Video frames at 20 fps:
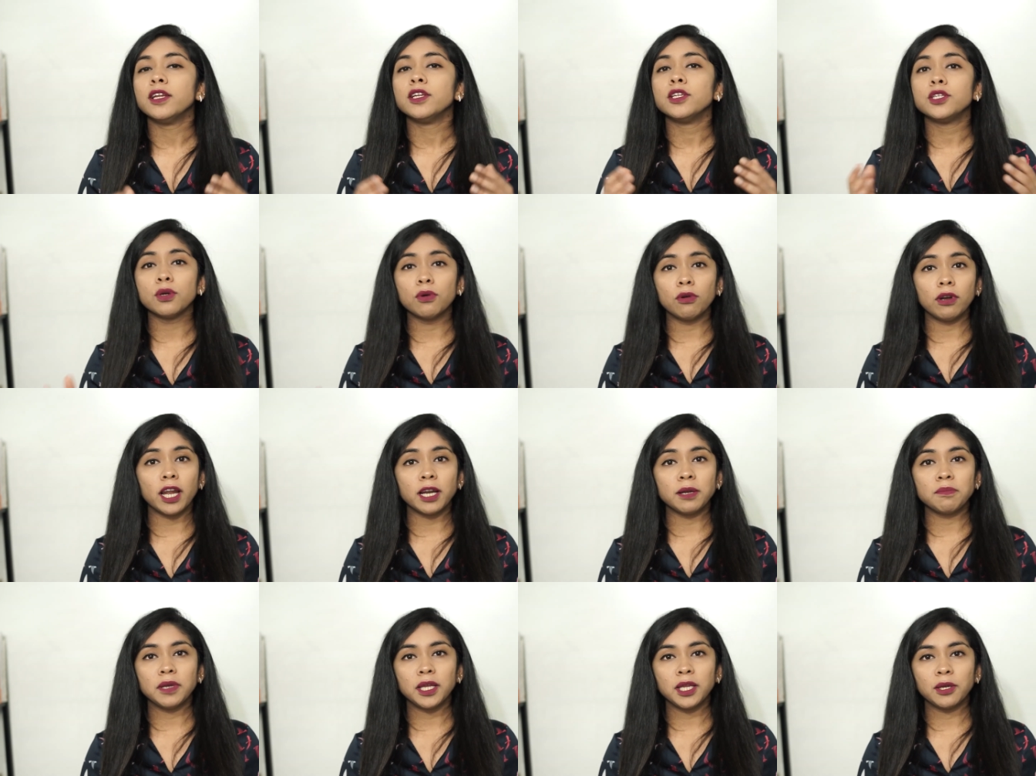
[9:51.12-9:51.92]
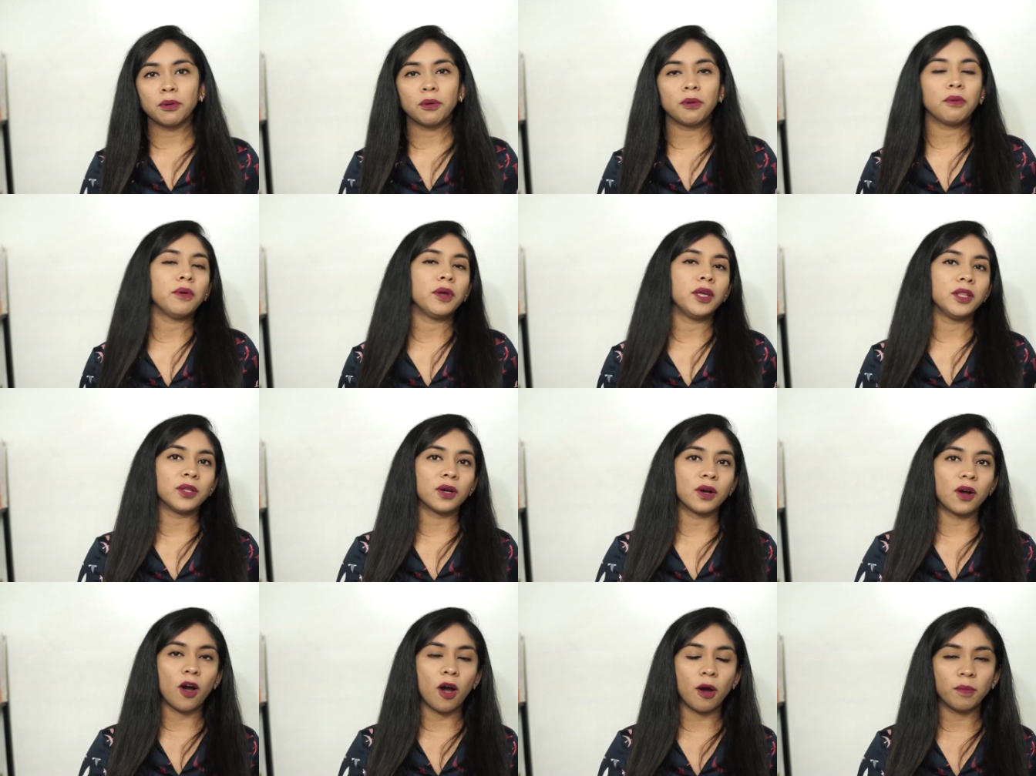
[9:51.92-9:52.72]
do let me know in
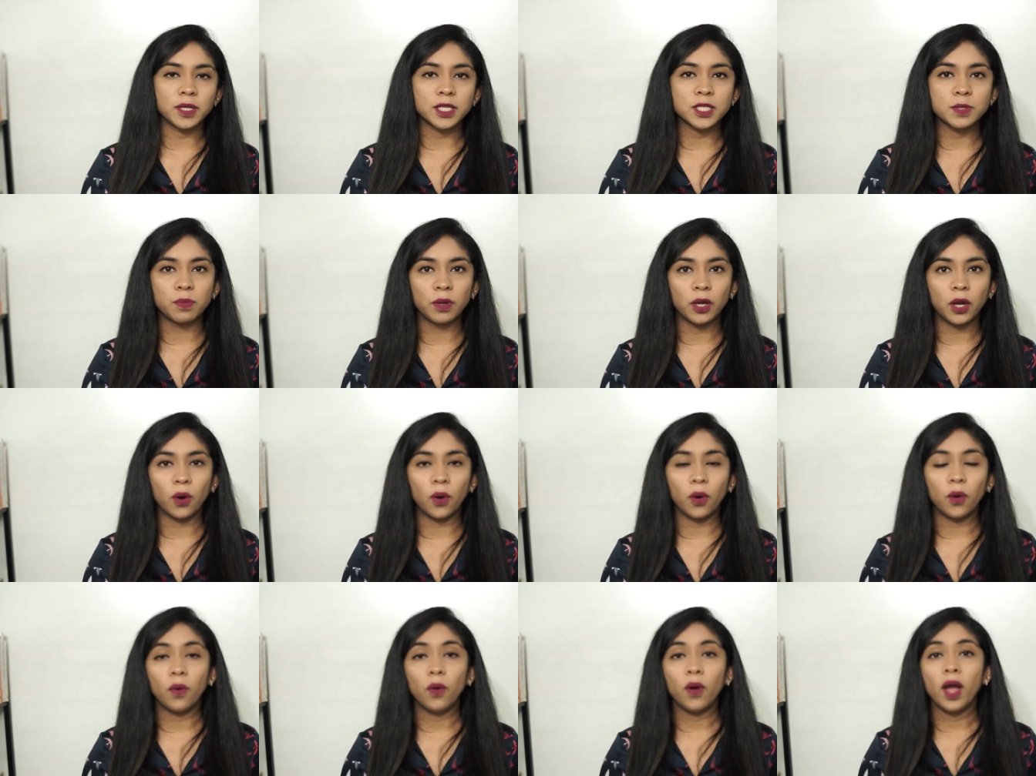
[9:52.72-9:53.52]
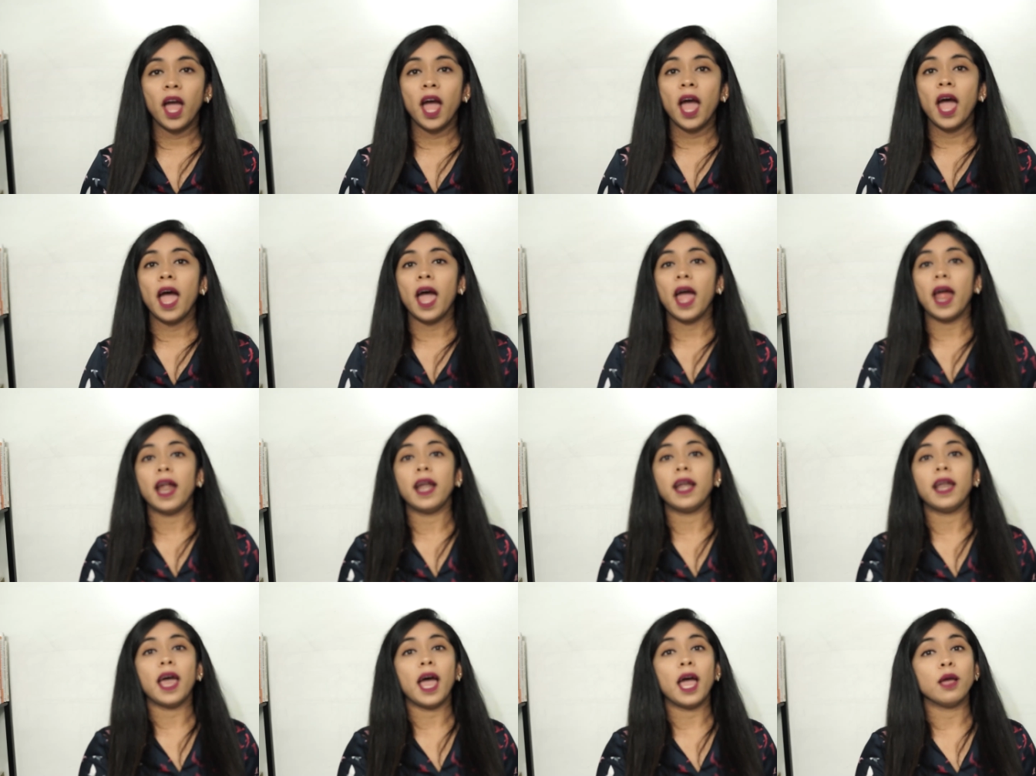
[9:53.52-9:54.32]
the comments below
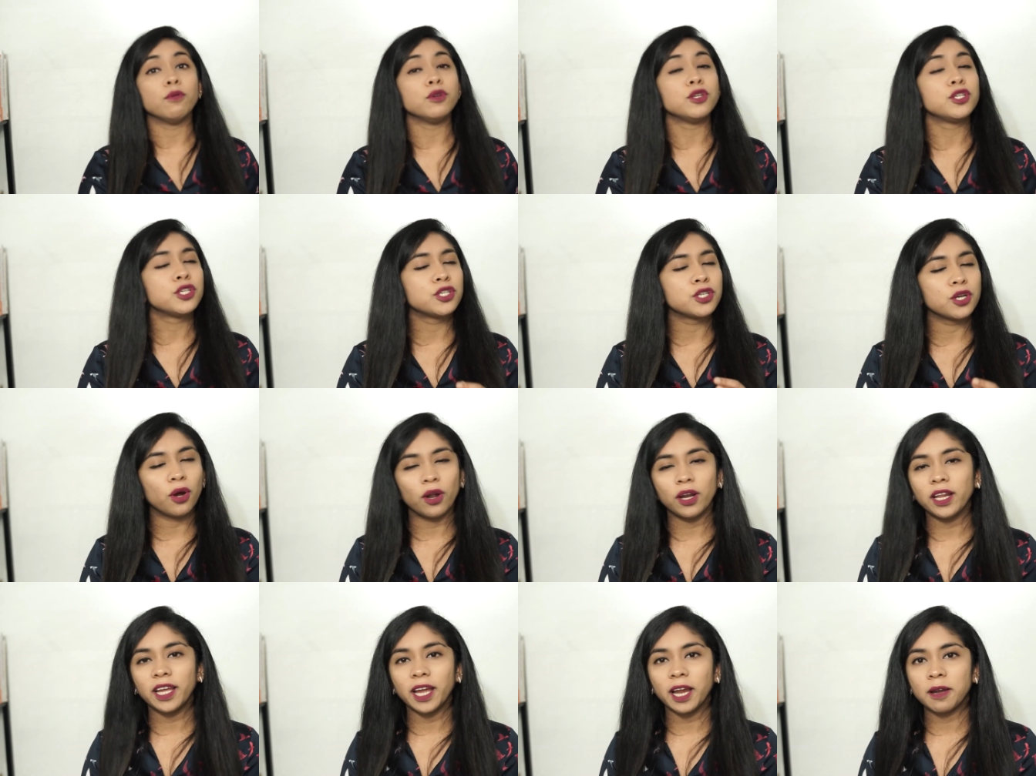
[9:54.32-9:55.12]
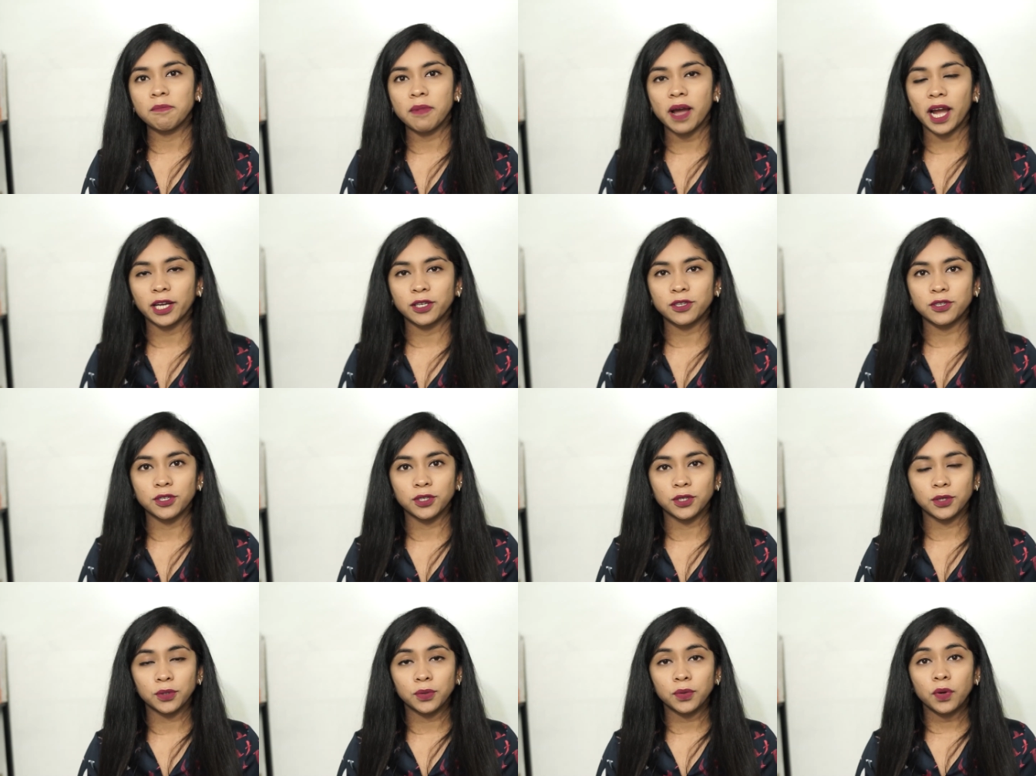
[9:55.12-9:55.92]
and I will surely get back to
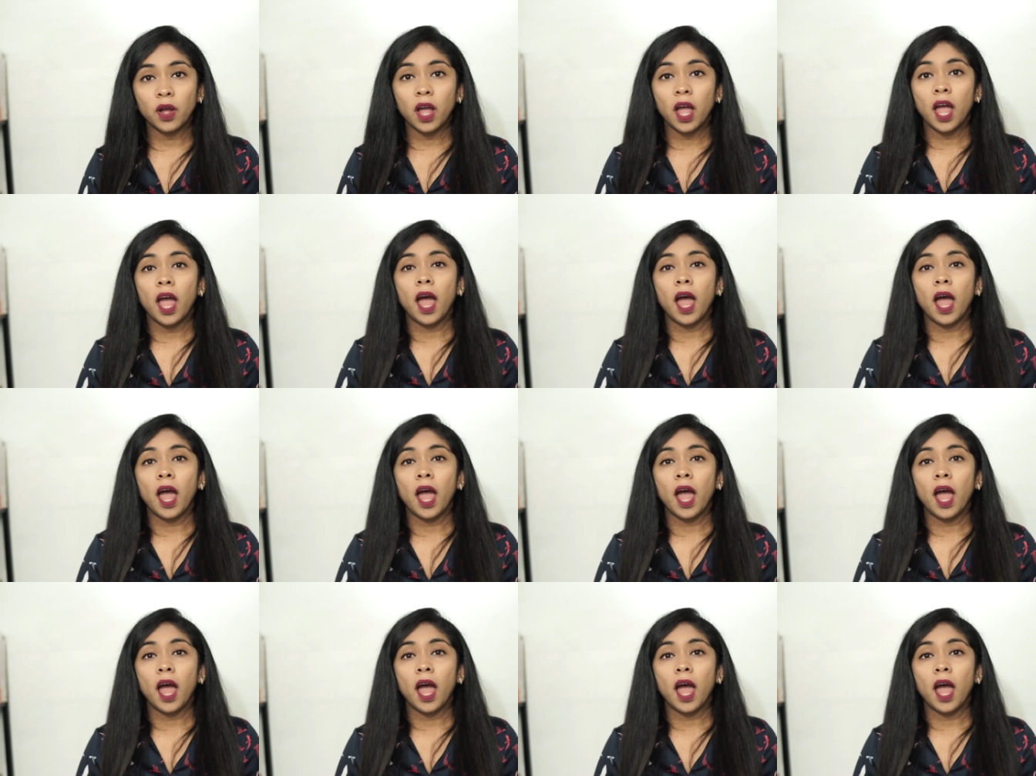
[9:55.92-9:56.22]
you.